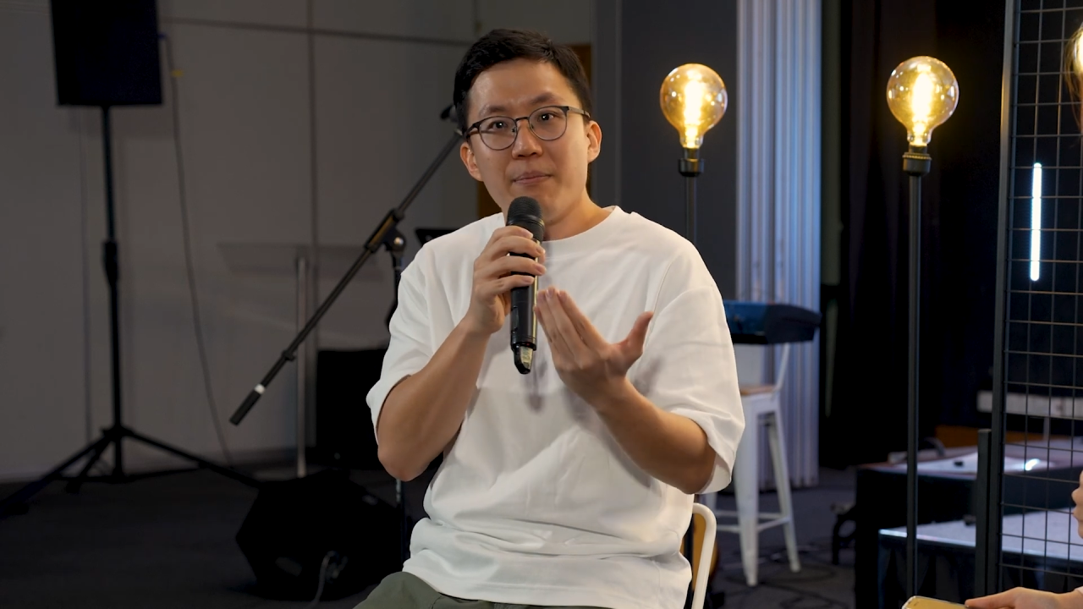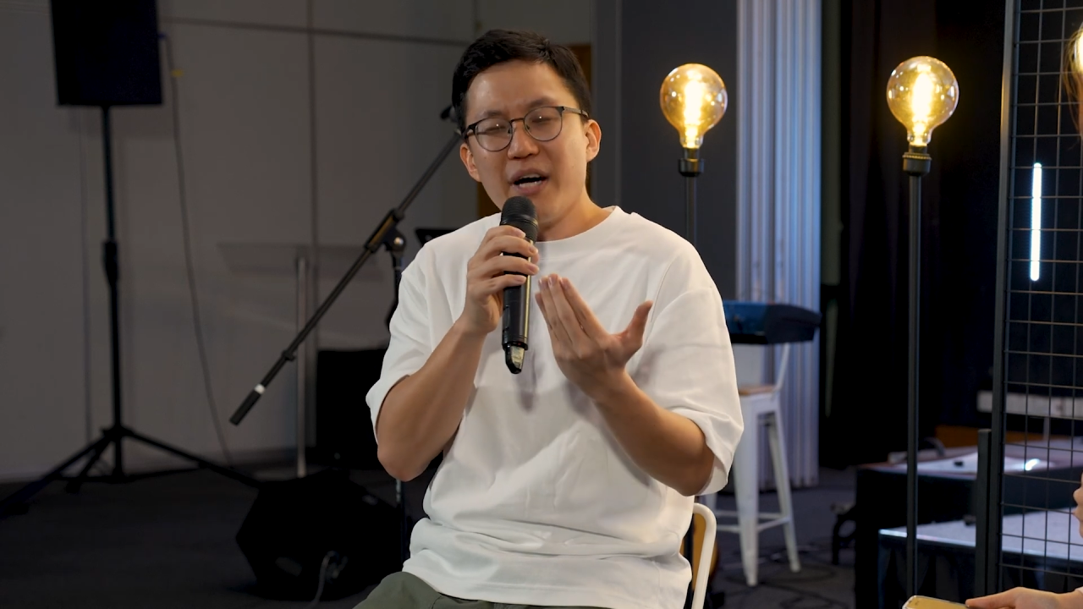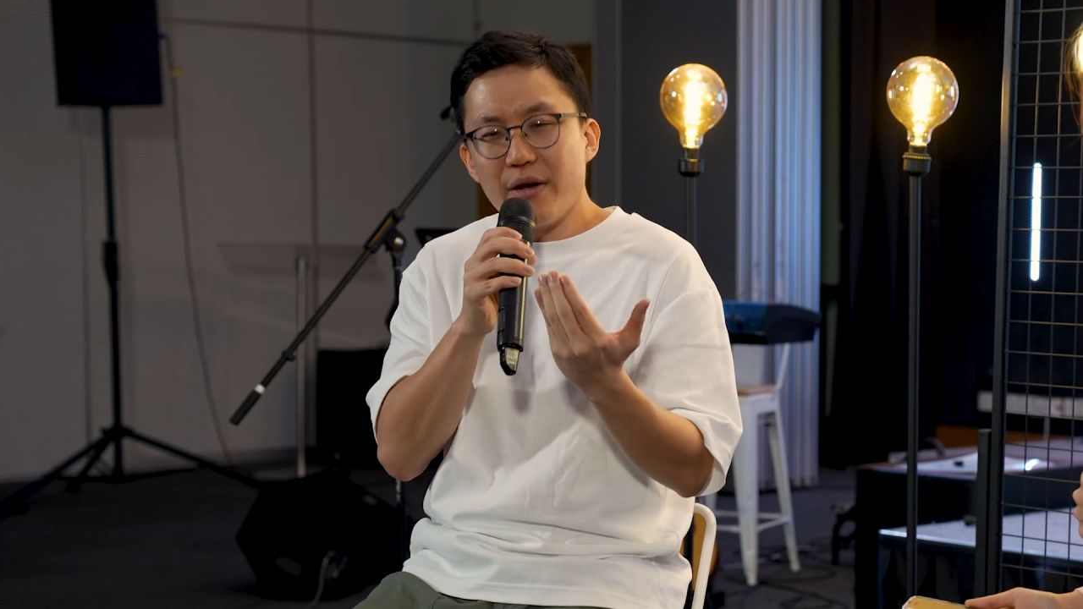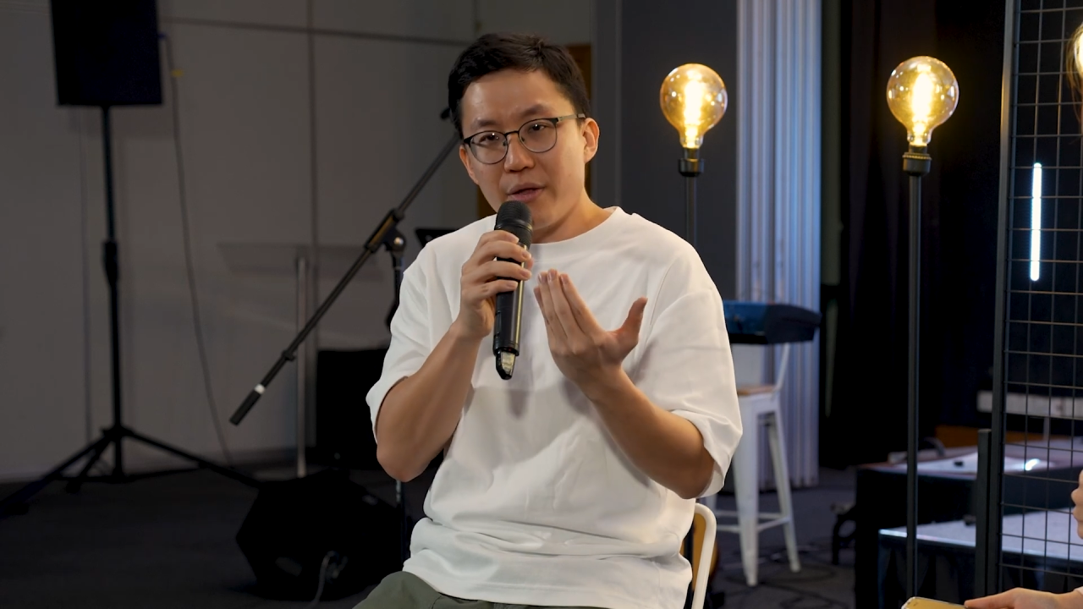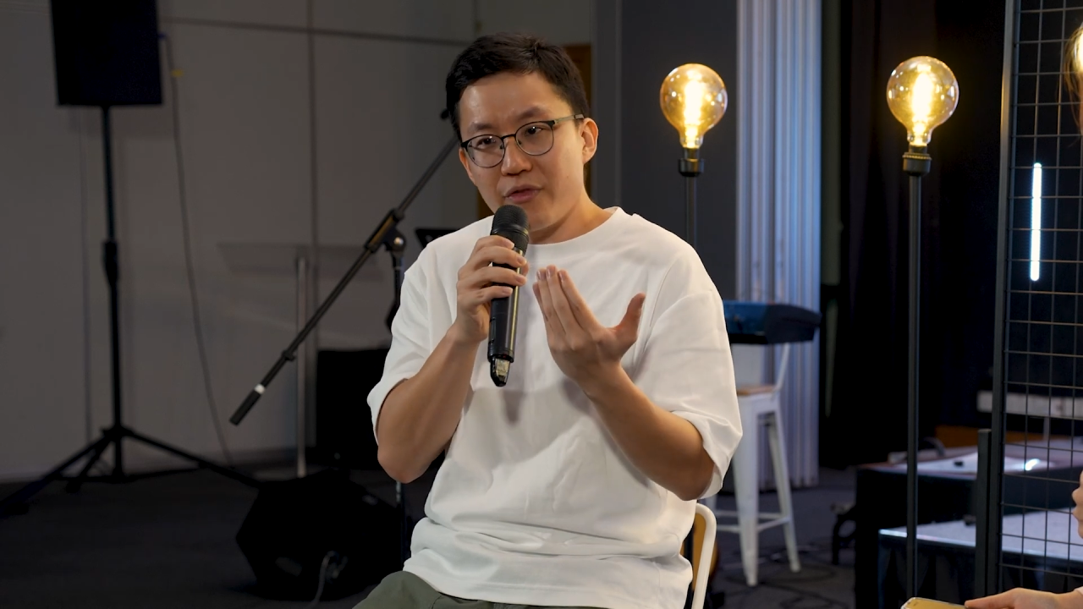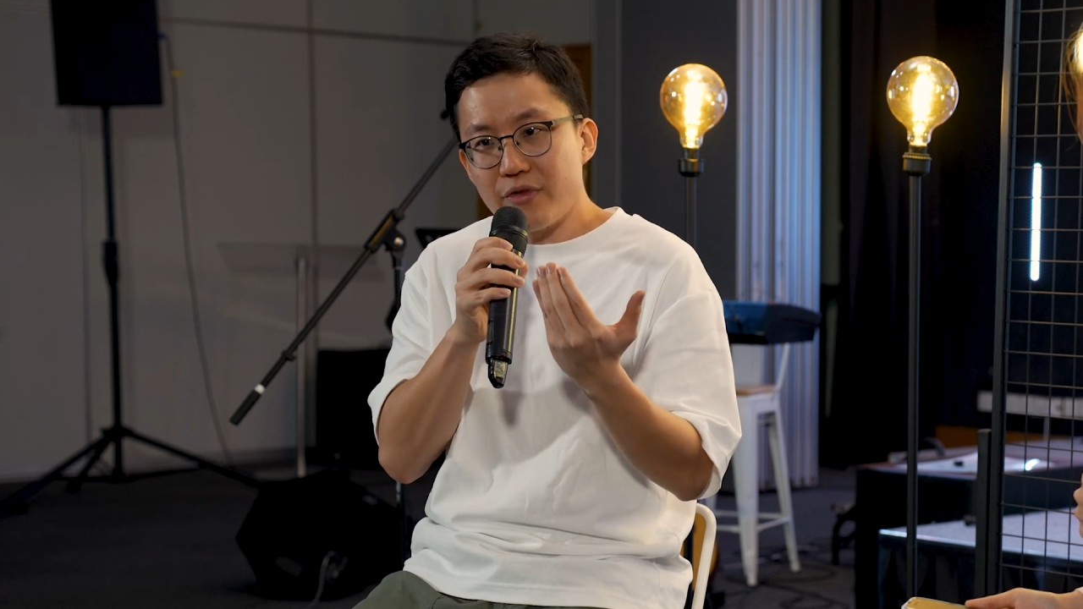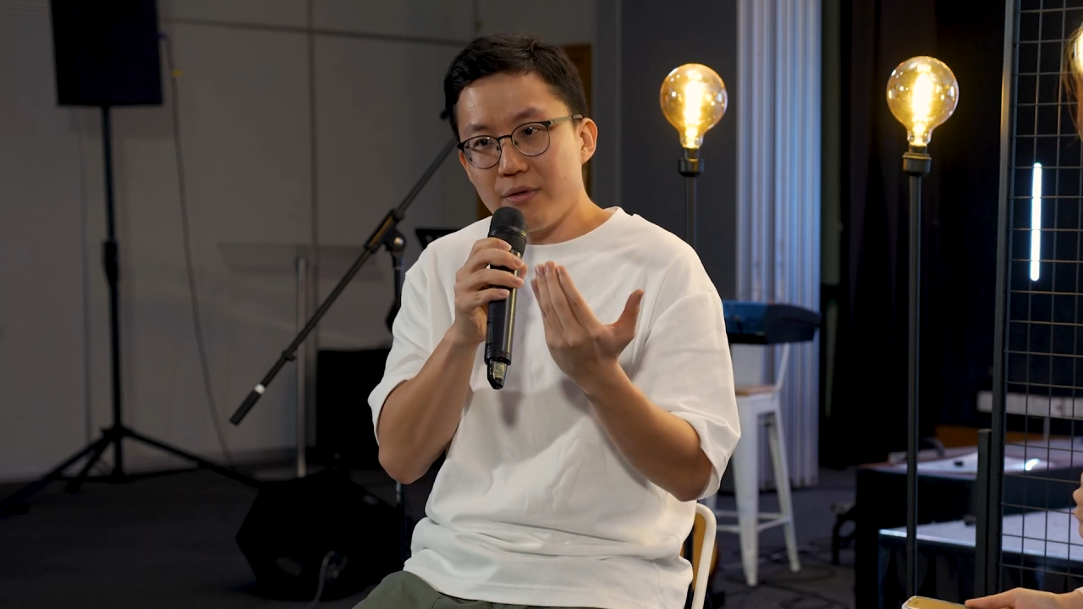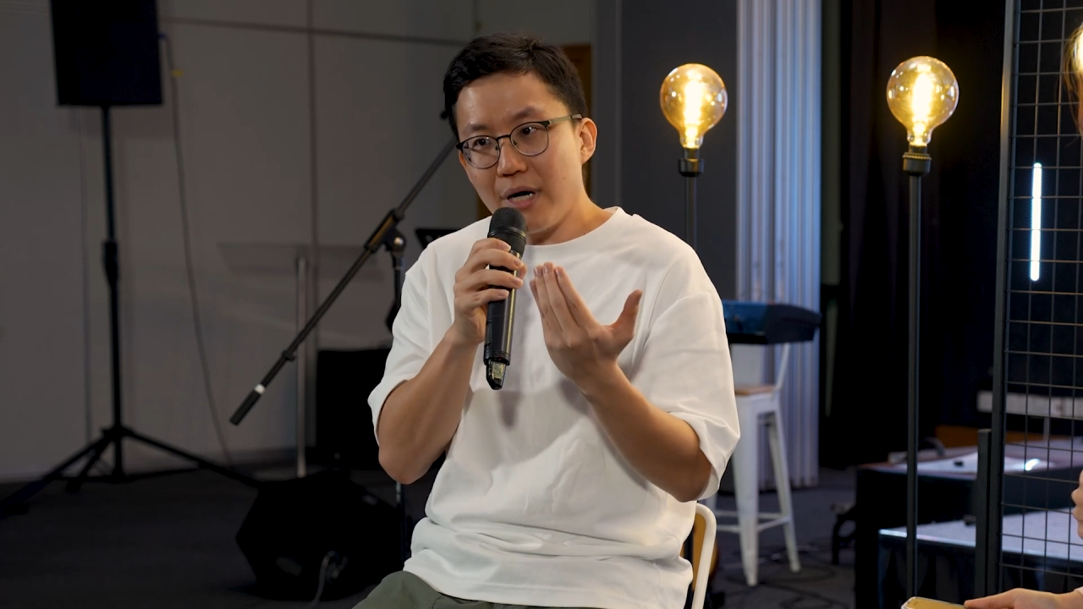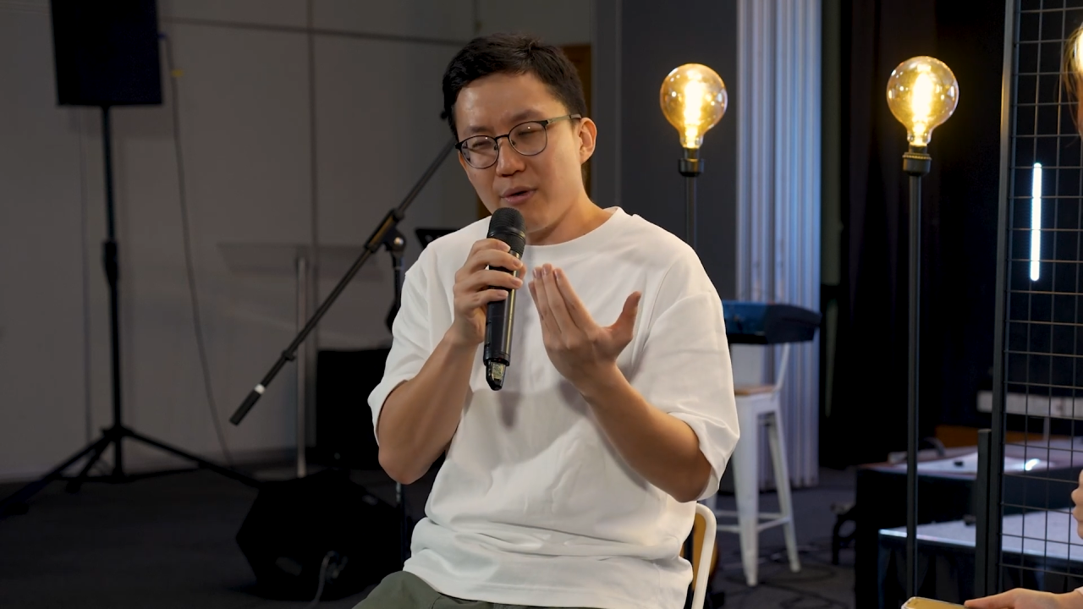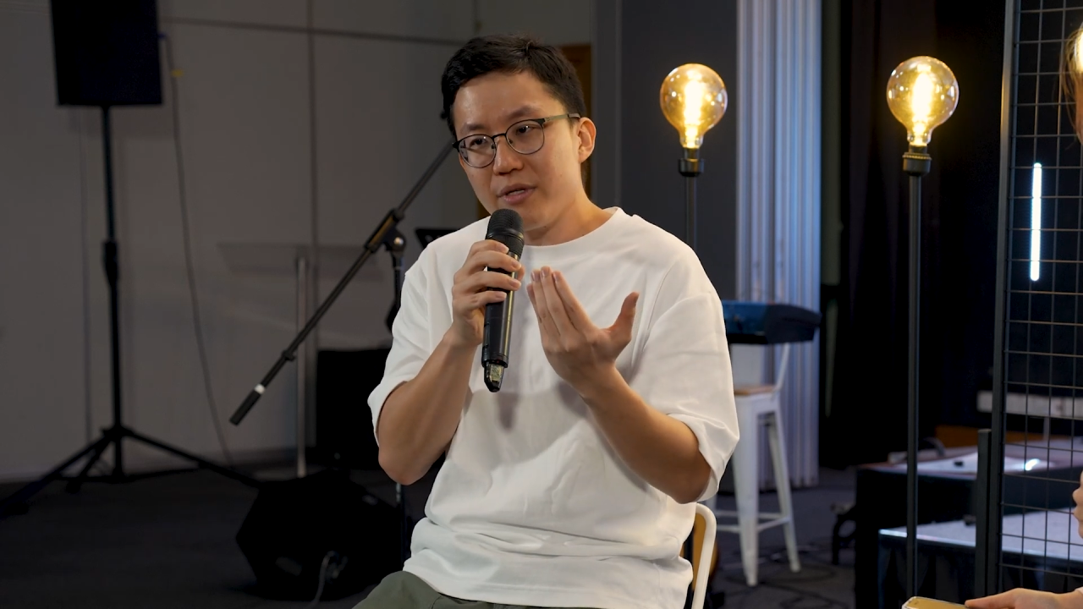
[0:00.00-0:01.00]
But
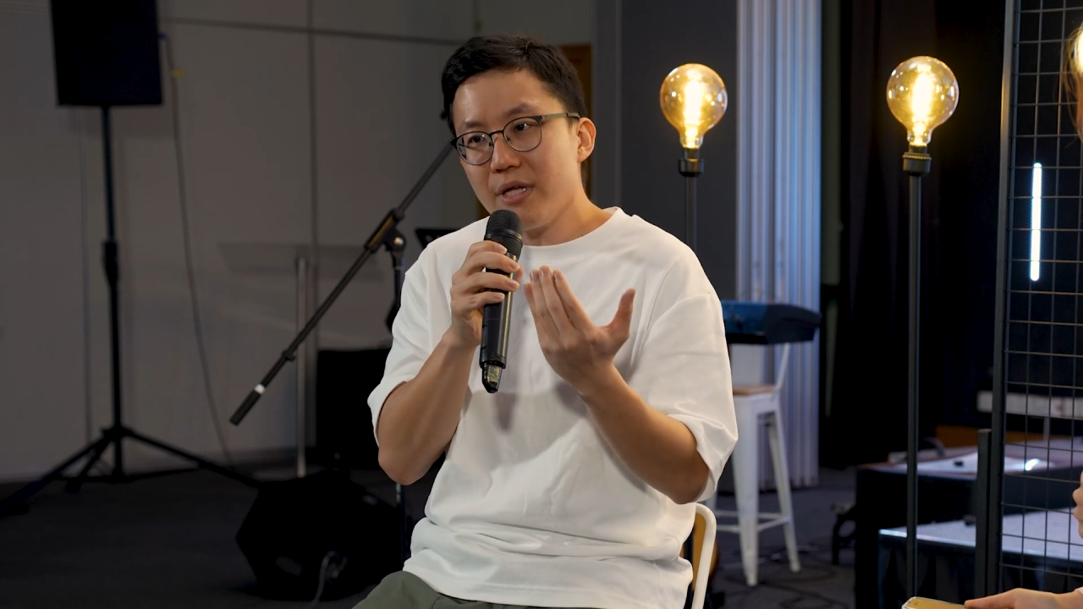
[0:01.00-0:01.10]
I would